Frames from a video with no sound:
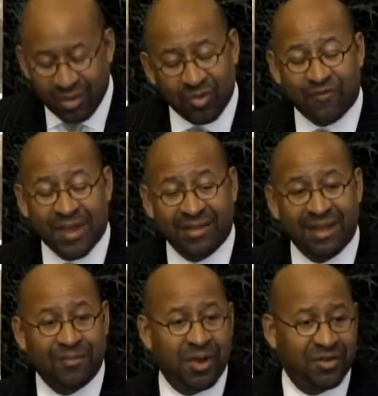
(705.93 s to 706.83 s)
We found
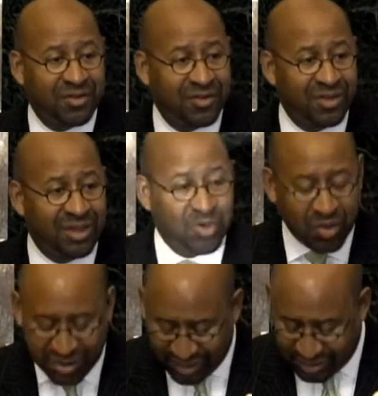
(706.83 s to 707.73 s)
that partner in
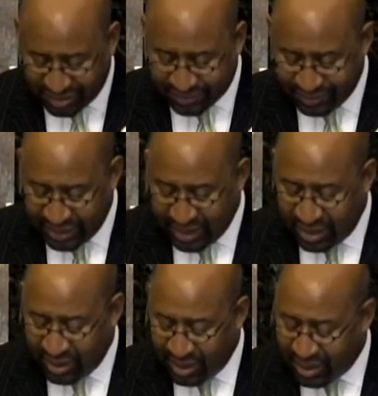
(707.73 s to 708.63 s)
GORE-TEX,
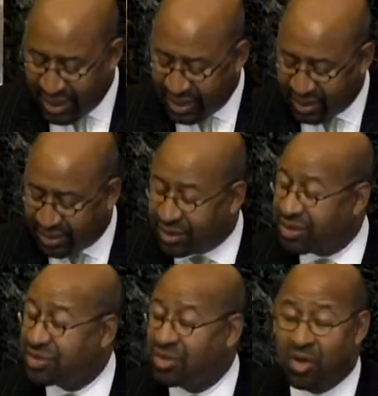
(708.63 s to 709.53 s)
and now
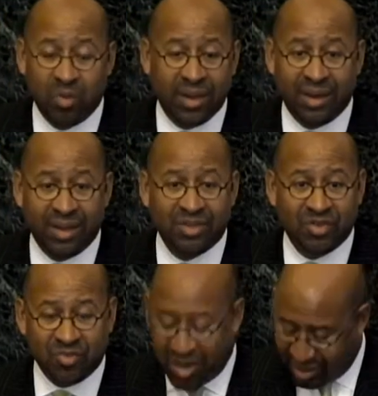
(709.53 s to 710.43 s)
there's nowhere else
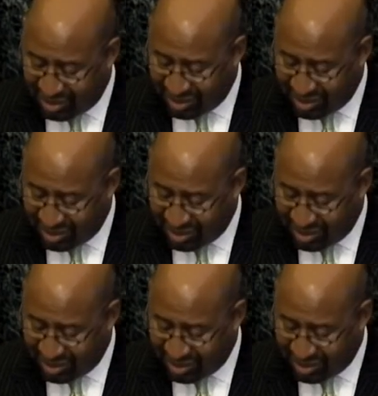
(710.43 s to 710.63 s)
to run